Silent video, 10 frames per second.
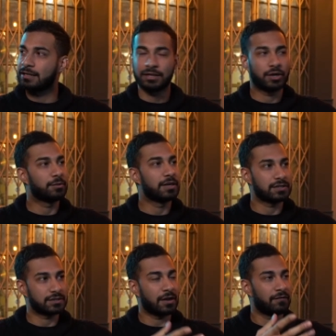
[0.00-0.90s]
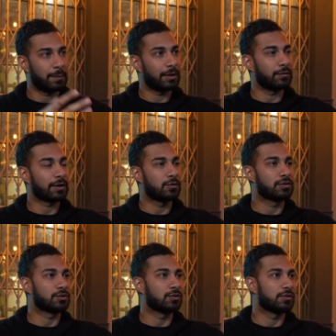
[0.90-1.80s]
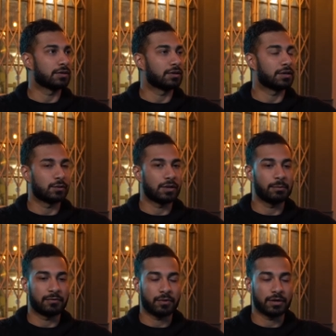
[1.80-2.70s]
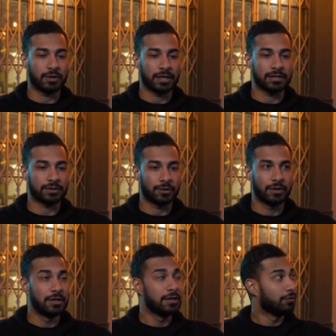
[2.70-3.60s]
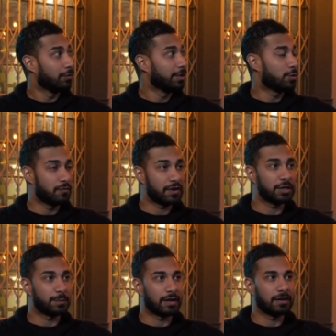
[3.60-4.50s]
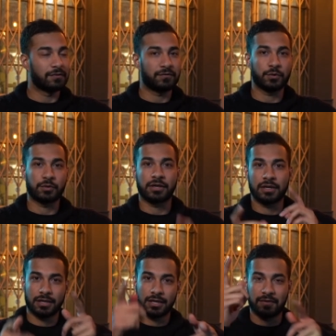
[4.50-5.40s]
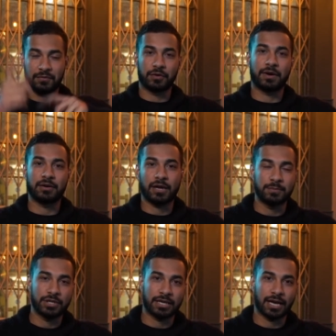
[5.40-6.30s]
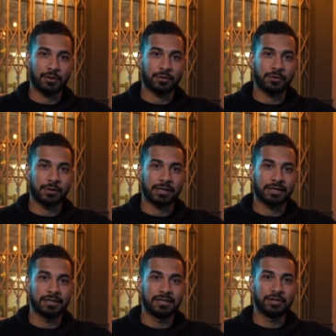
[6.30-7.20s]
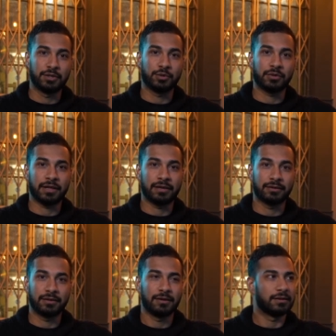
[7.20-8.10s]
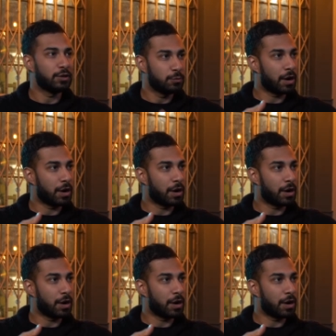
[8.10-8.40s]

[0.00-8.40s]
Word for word: I didn't know this stuff about the record store and, and all that before I got here. So really cool venue, man. If you're uh, if you're around, come check it out or uh, do your thing. They do yeah.